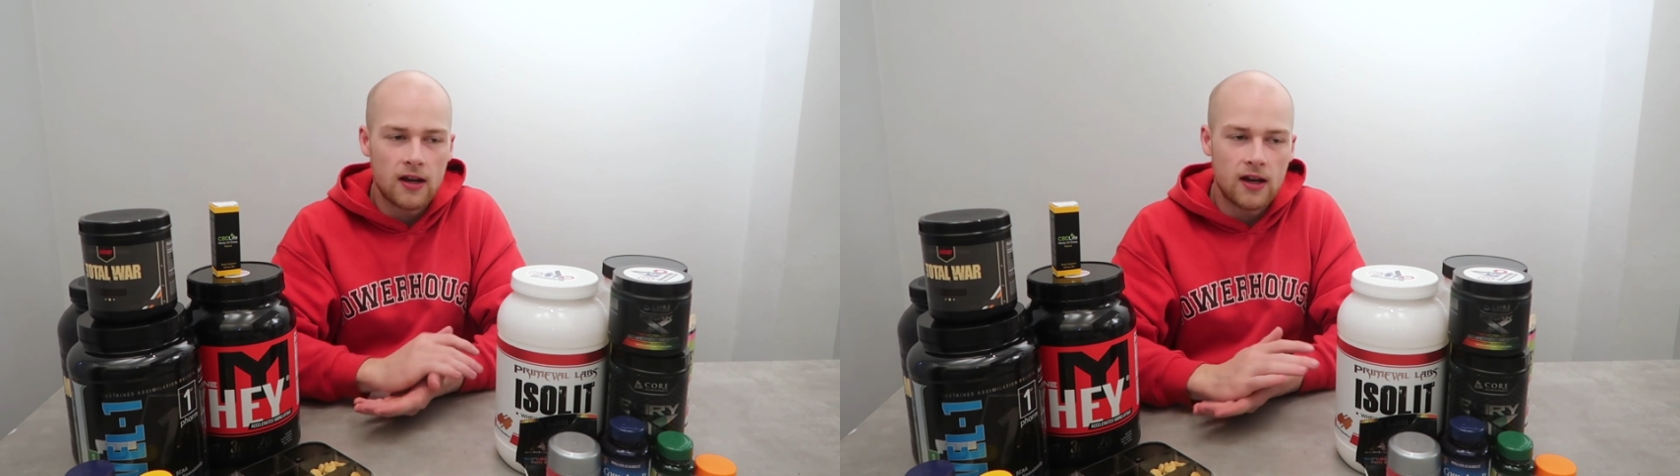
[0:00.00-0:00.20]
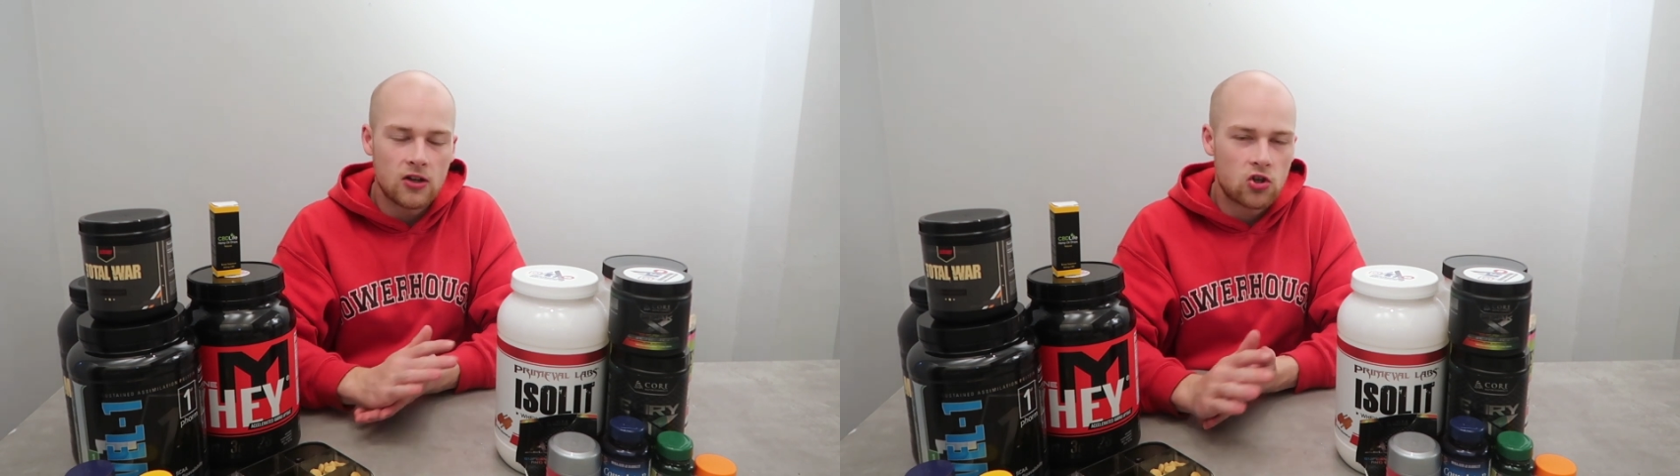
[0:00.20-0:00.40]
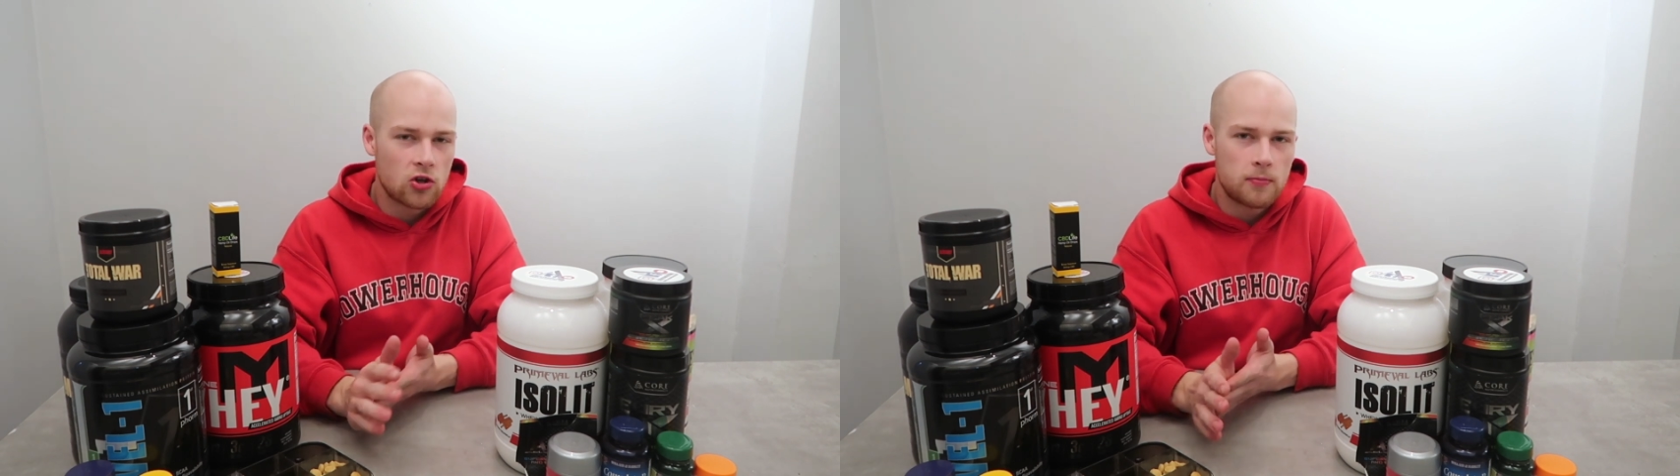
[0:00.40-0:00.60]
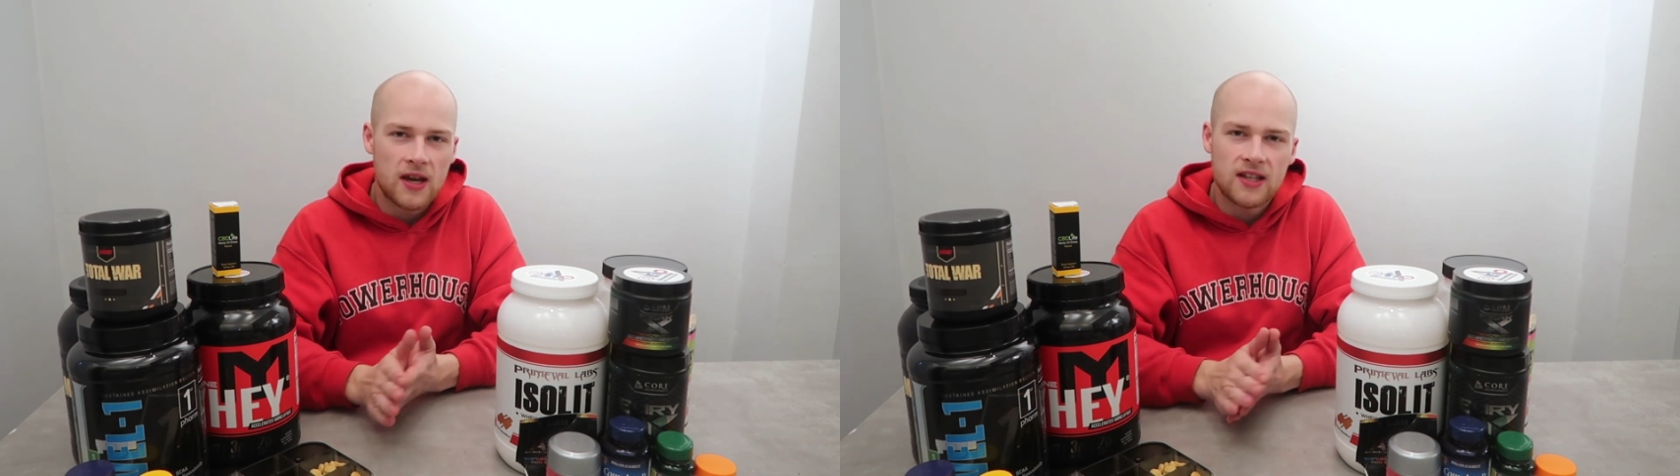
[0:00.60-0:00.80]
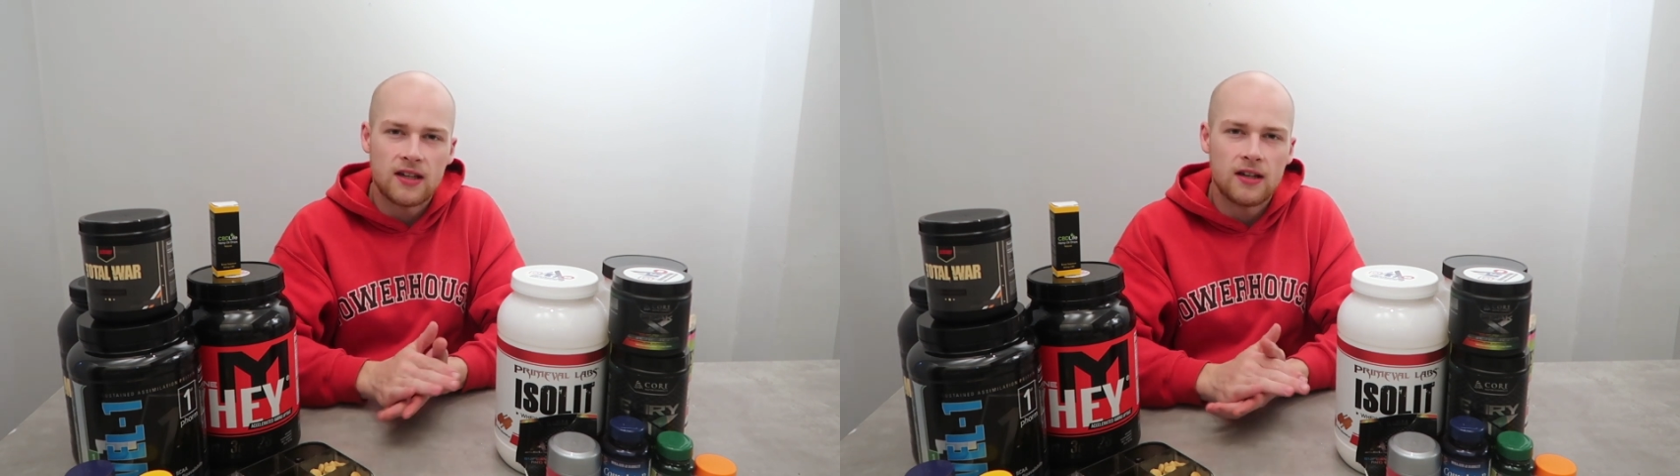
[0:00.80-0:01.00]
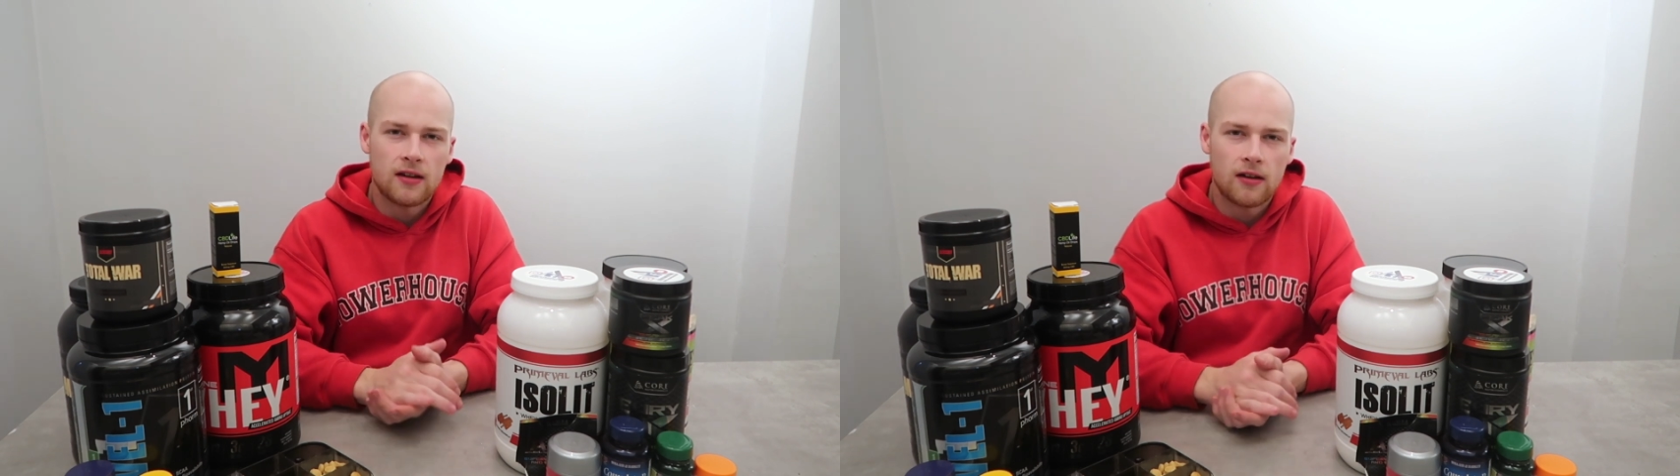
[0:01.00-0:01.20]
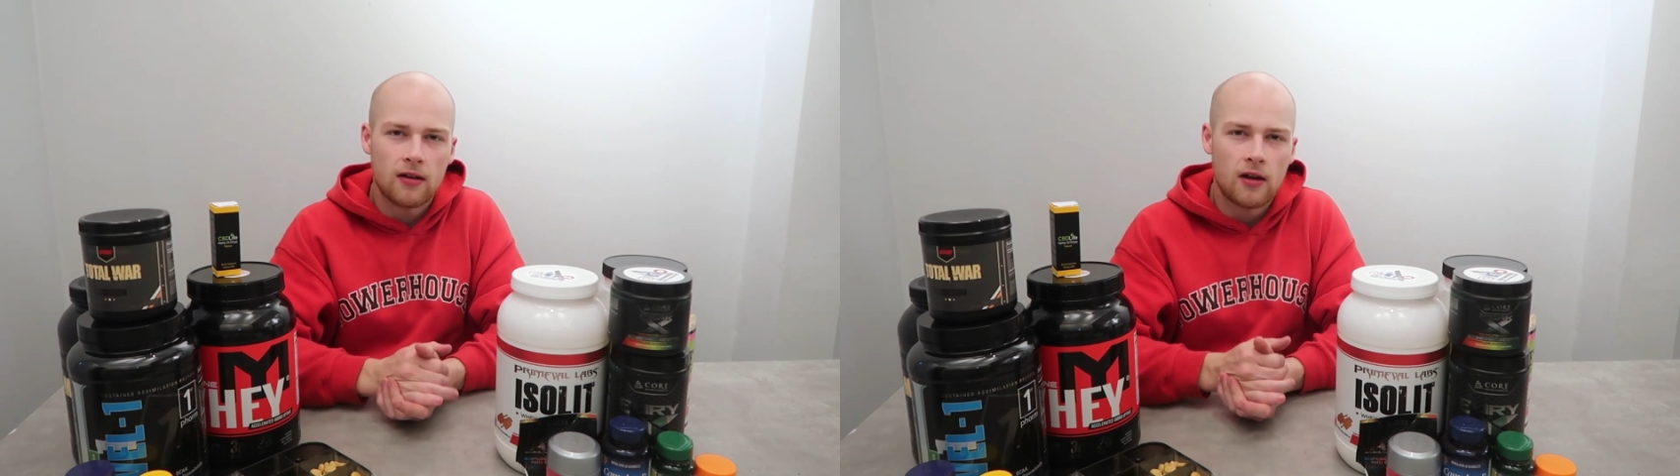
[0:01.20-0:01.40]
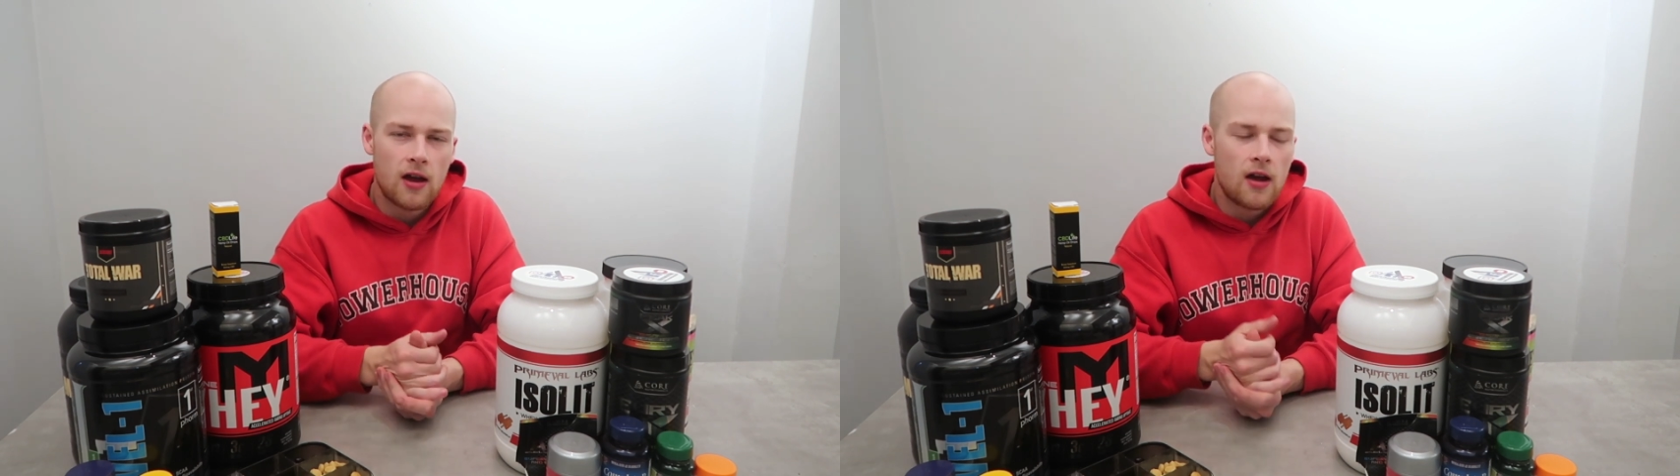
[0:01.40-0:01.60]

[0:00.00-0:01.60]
it's just basically to